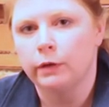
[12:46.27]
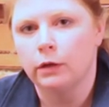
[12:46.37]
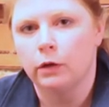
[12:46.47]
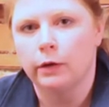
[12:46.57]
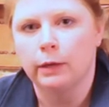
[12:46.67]

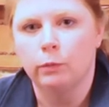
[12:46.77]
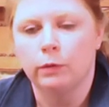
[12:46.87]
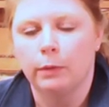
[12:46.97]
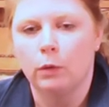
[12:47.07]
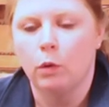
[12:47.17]
vinegar in
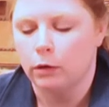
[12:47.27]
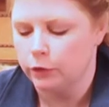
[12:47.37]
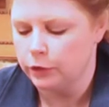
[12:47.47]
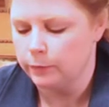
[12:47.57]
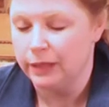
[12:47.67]
with my
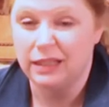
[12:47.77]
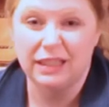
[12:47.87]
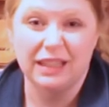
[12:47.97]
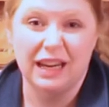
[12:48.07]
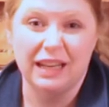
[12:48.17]
water just because
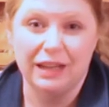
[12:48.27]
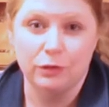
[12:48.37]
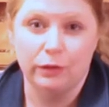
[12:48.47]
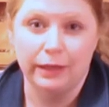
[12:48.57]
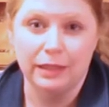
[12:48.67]
it's got
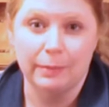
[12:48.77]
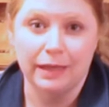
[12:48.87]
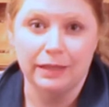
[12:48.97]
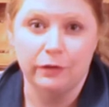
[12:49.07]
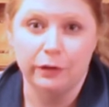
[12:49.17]
natural
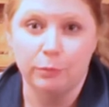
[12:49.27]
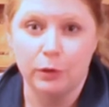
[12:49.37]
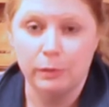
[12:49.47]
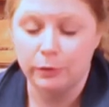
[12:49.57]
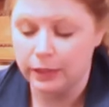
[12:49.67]
antibacterial
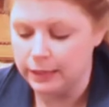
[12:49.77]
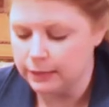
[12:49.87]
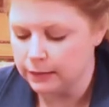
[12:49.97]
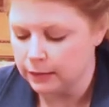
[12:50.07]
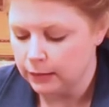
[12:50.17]

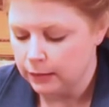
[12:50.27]
properties,